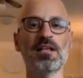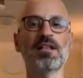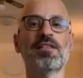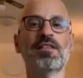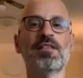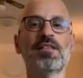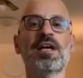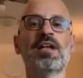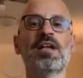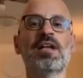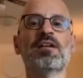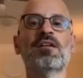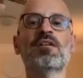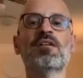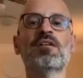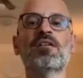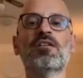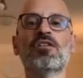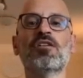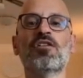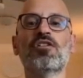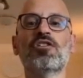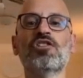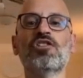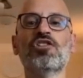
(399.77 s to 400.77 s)
then
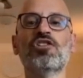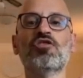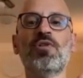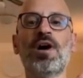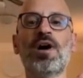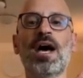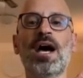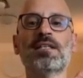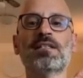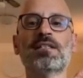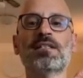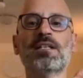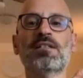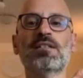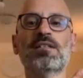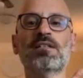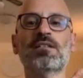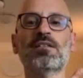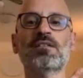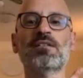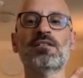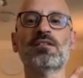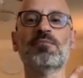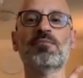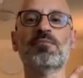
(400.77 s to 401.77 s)

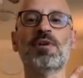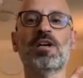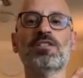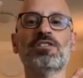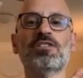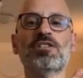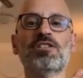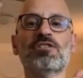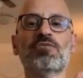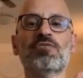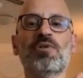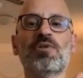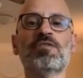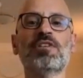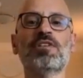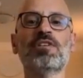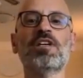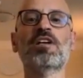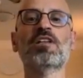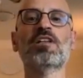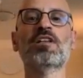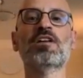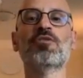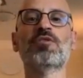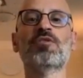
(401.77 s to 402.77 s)
contracting the muscles around the
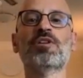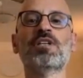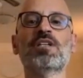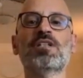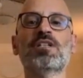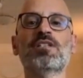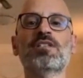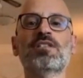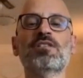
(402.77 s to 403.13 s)
gluteus,